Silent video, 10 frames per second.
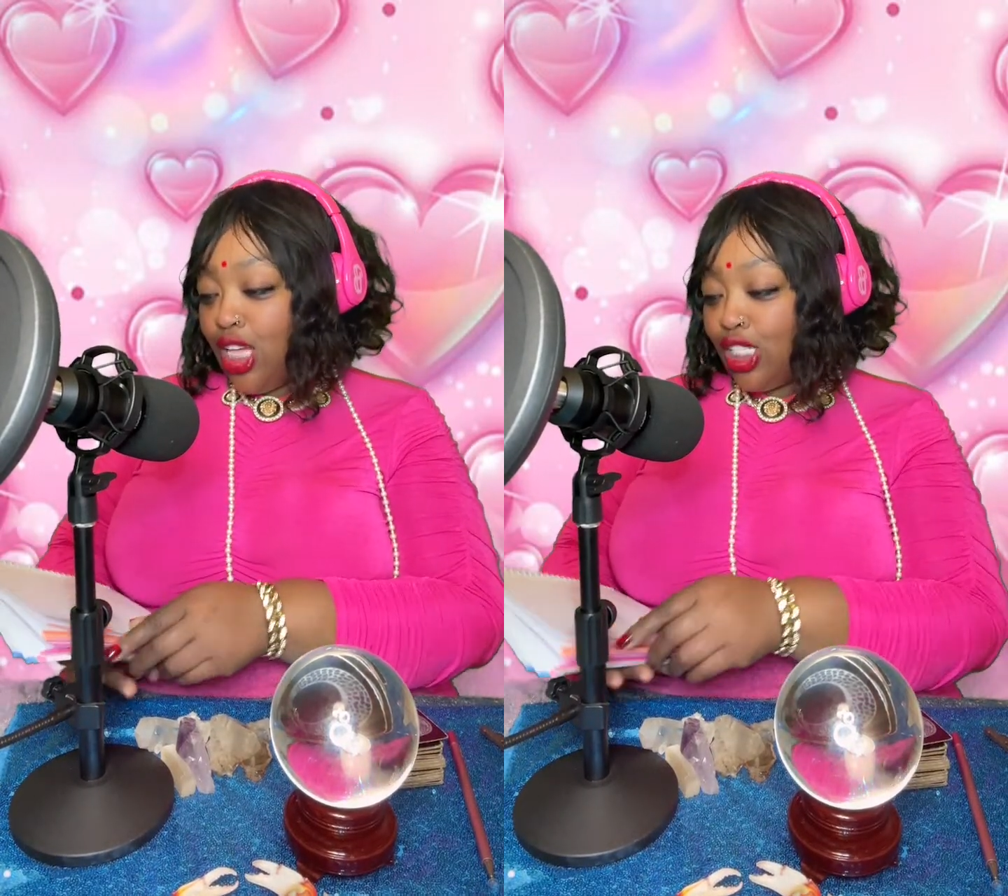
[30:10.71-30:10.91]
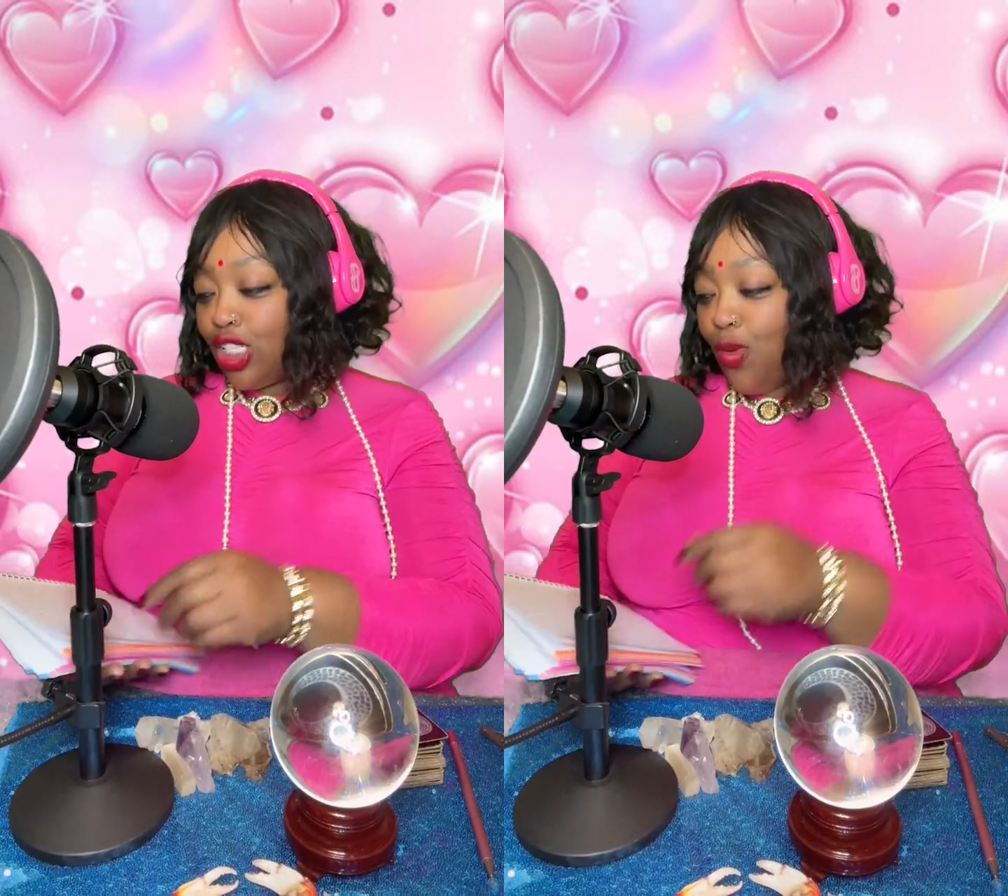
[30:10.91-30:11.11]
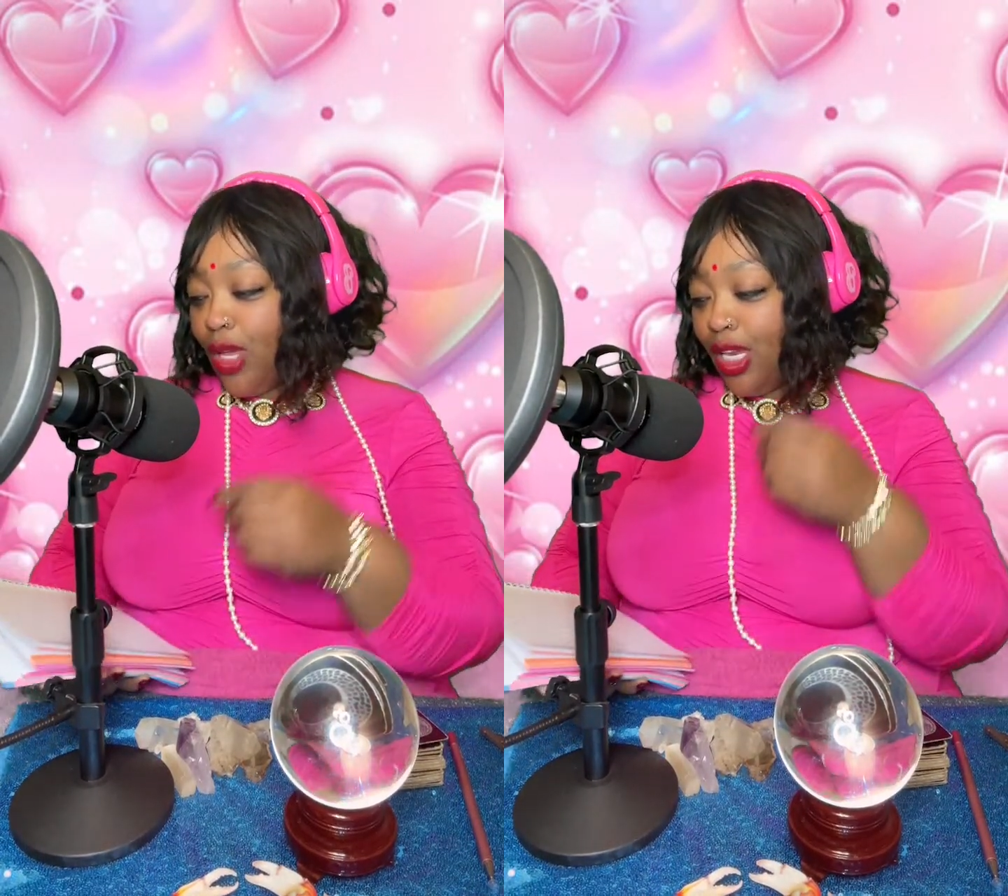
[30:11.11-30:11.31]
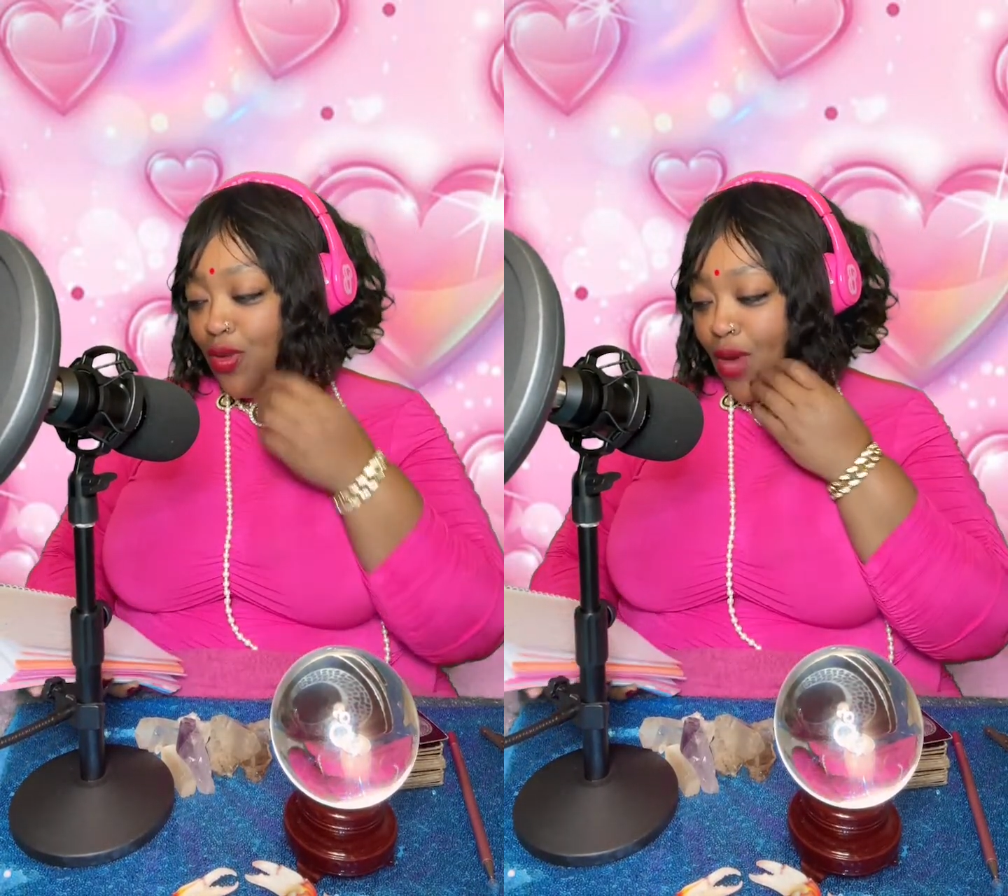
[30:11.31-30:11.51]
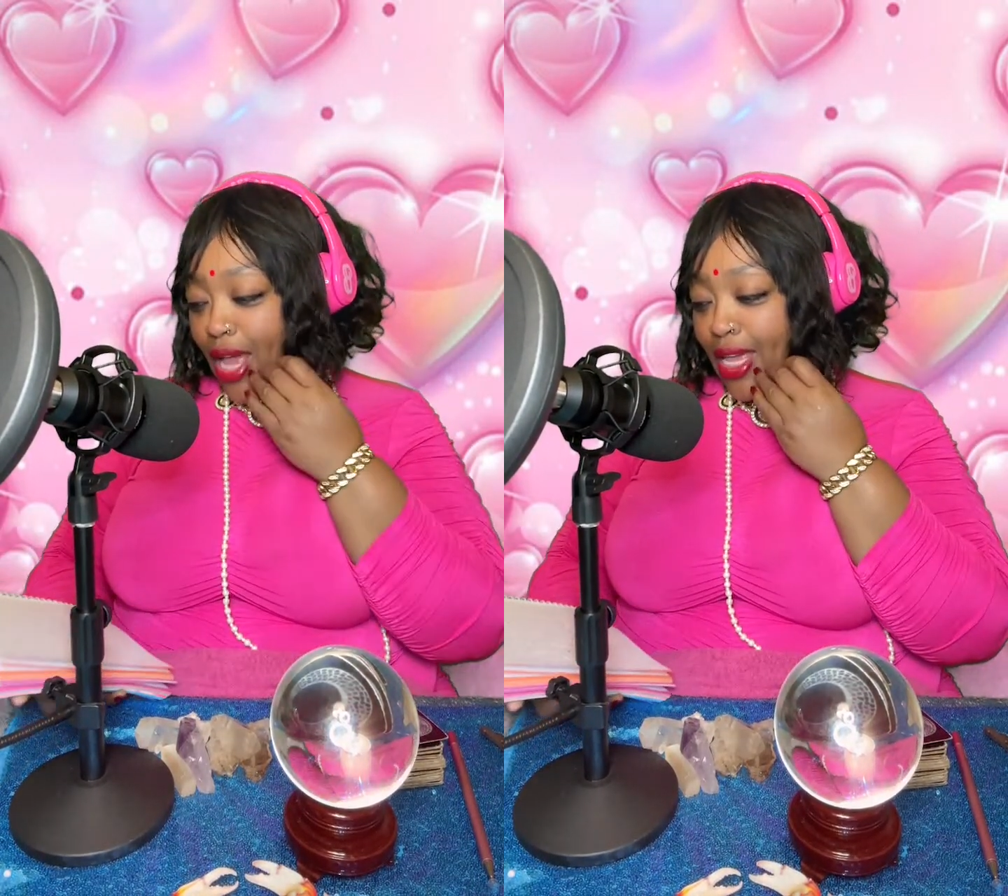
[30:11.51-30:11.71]
So
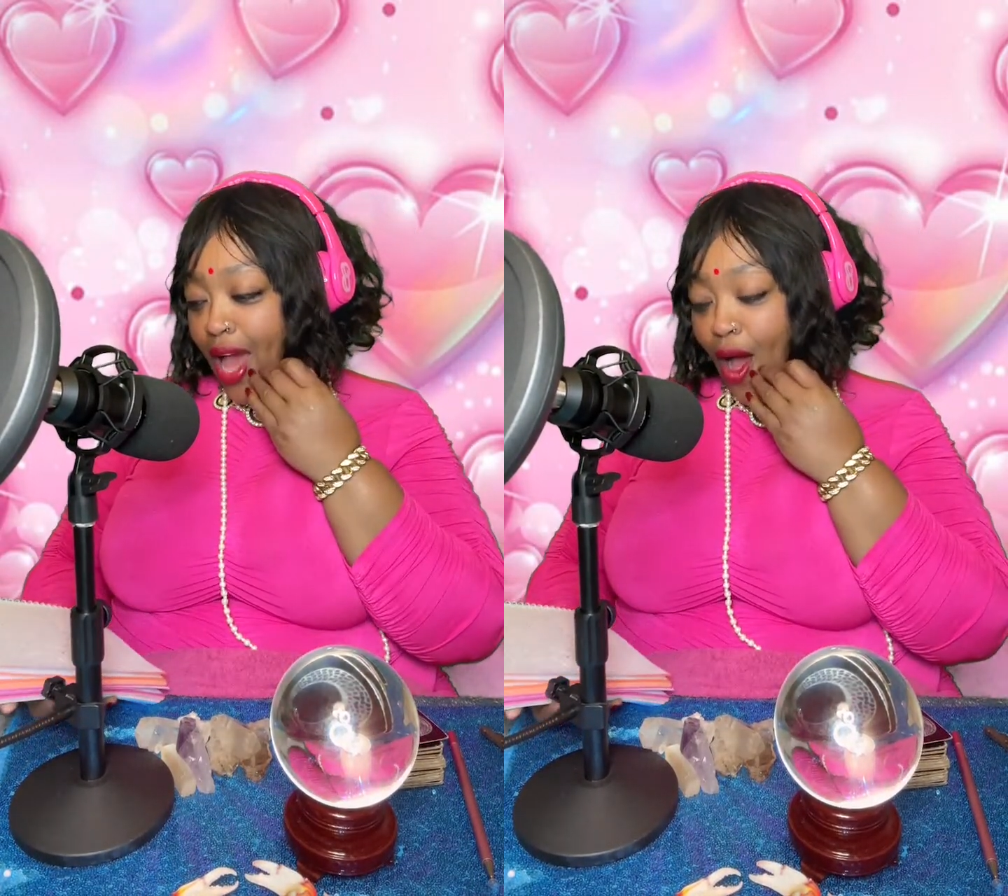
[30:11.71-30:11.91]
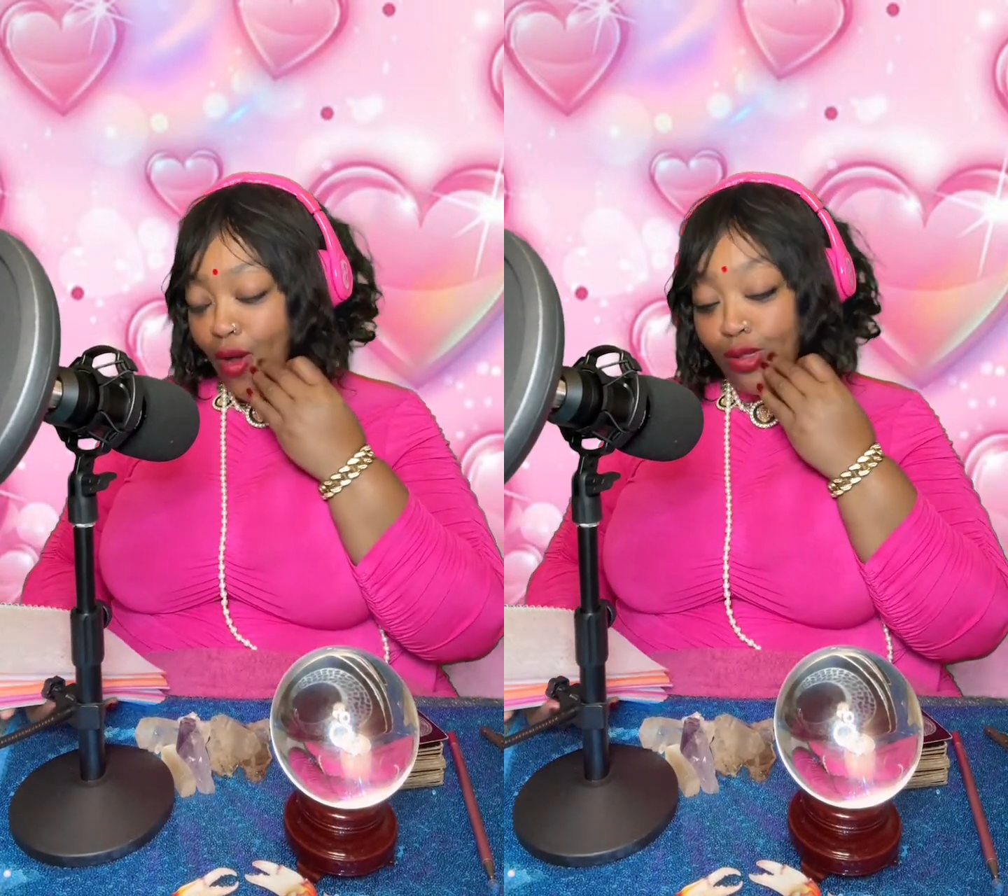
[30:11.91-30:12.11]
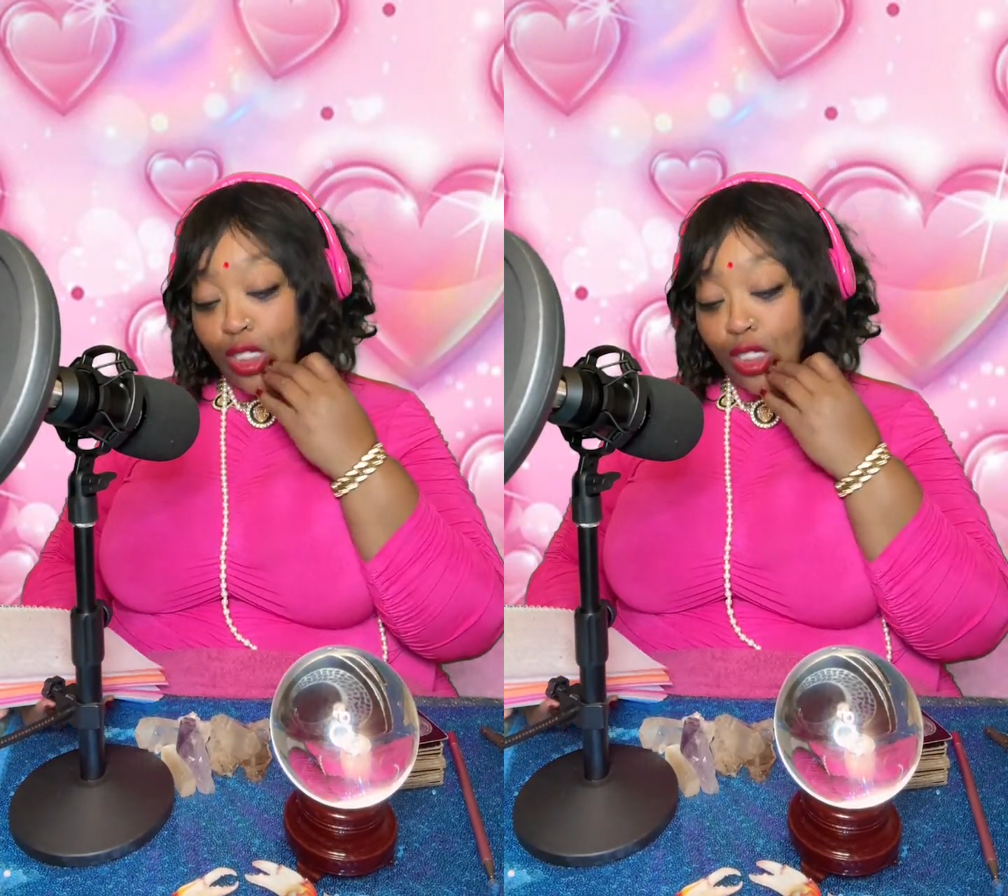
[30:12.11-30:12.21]
anyway, y'all.